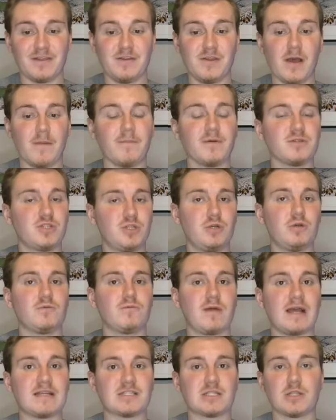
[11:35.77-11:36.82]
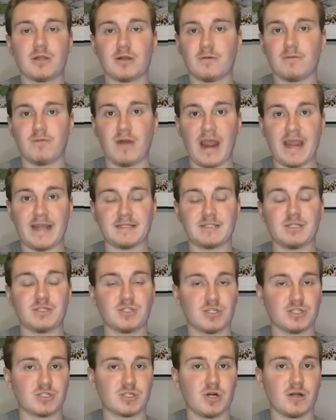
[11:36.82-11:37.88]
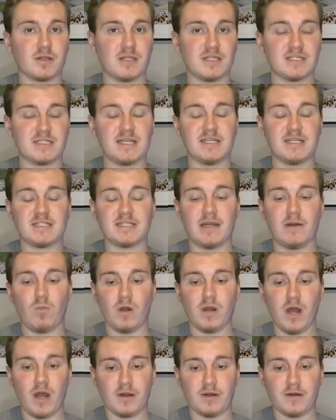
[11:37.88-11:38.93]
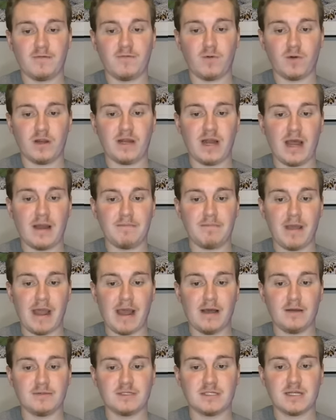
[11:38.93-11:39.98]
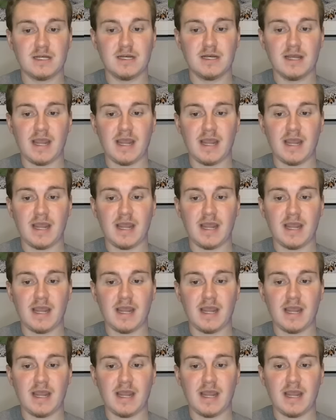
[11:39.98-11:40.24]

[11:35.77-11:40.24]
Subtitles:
The number two wrestler ranked to start the season at 149 pounds.